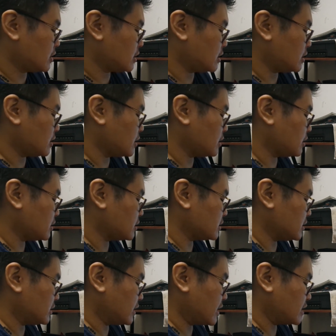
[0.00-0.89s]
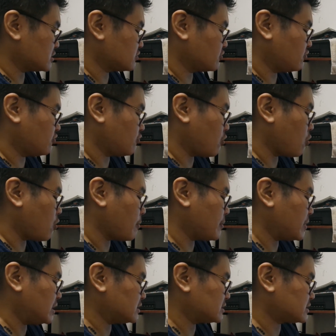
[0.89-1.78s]
and has a 4
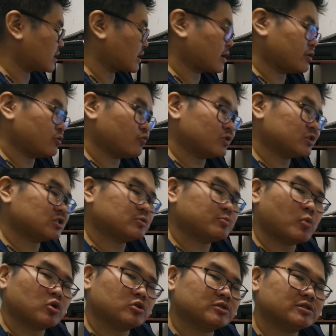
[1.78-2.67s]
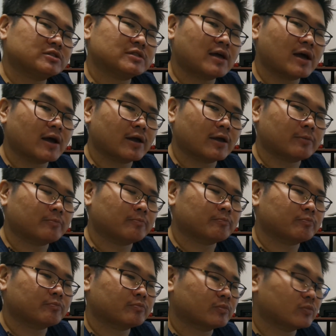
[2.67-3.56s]
millisecond response time
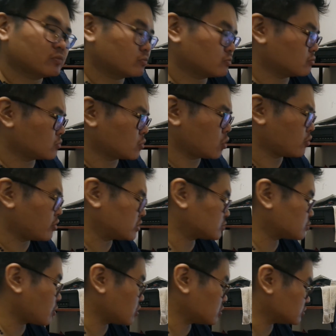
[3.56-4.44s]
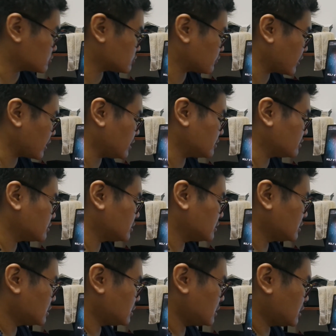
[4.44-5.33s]
or response rate.
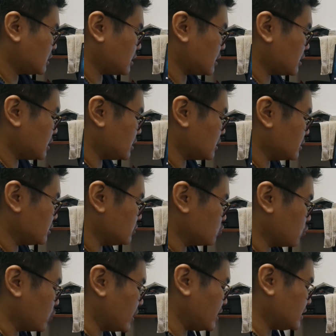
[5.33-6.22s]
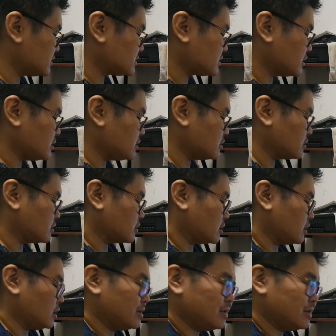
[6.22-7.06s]
It weighs in a